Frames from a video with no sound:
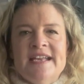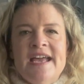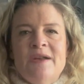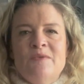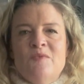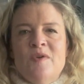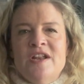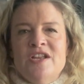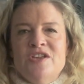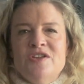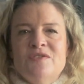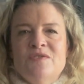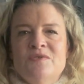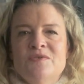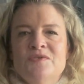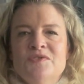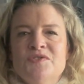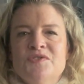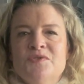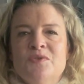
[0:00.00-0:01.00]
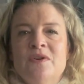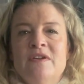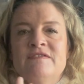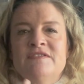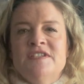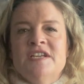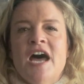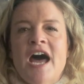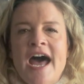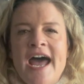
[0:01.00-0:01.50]
And when you sort
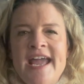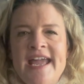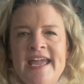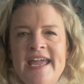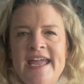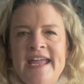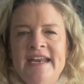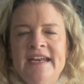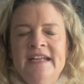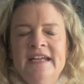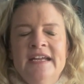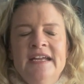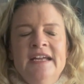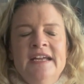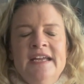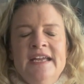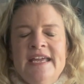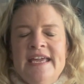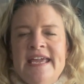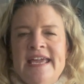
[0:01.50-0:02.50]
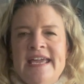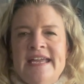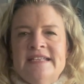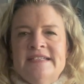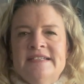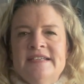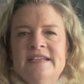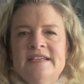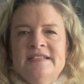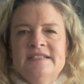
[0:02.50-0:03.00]
of tie it,
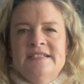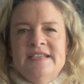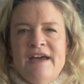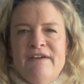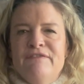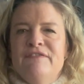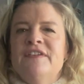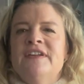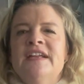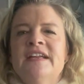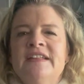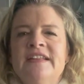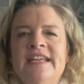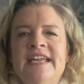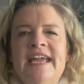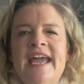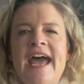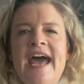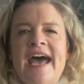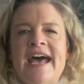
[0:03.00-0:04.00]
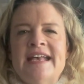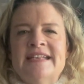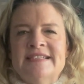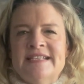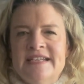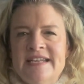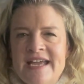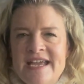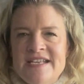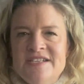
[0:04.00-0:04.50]
it definitely has
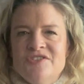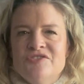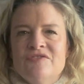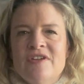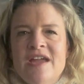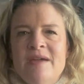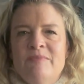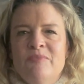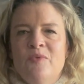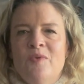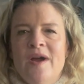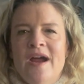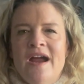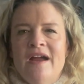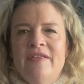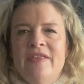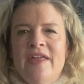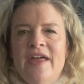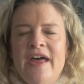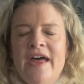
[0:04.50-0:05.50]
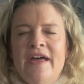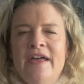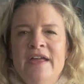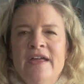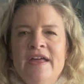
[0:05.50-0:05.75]
a nice drape where the